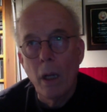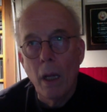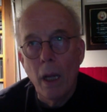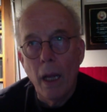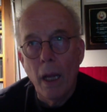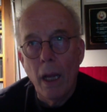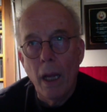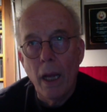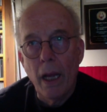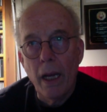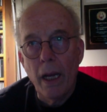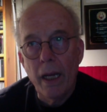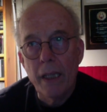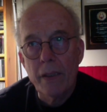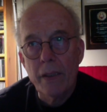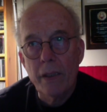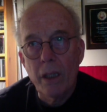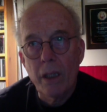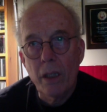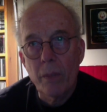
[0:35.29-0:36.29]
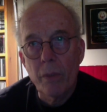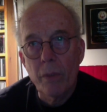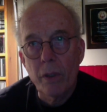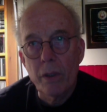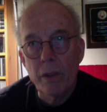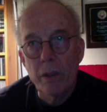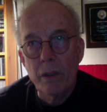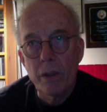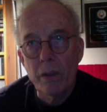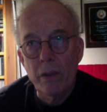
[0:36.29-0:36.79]
And I asked another
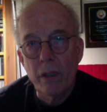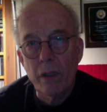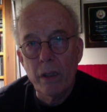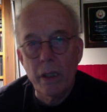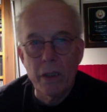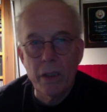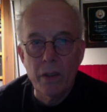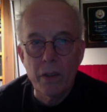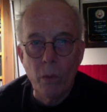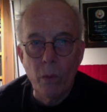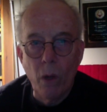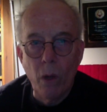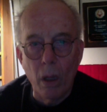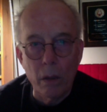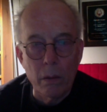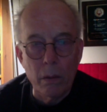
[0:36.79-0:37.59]
person, he said, against the wall.